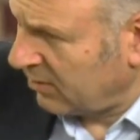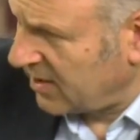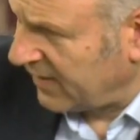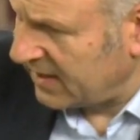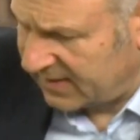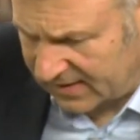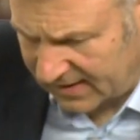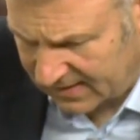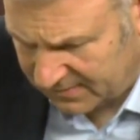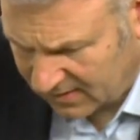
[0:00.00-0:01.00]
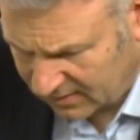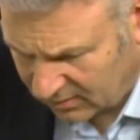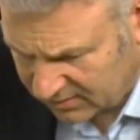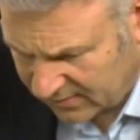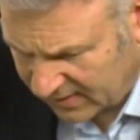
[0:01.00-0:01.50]
lots of these
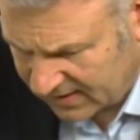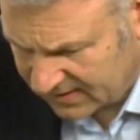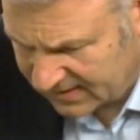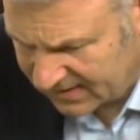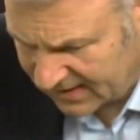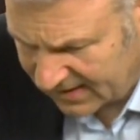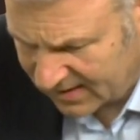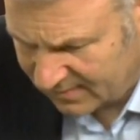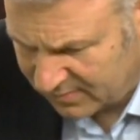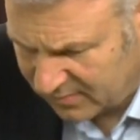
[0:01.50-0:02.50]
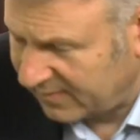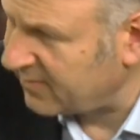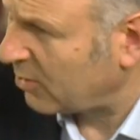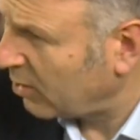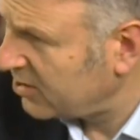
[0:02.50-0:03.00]

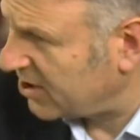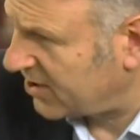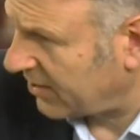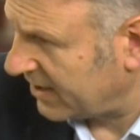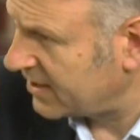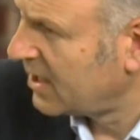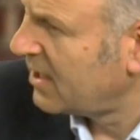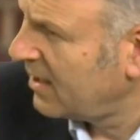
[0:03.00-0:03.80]
virology studies.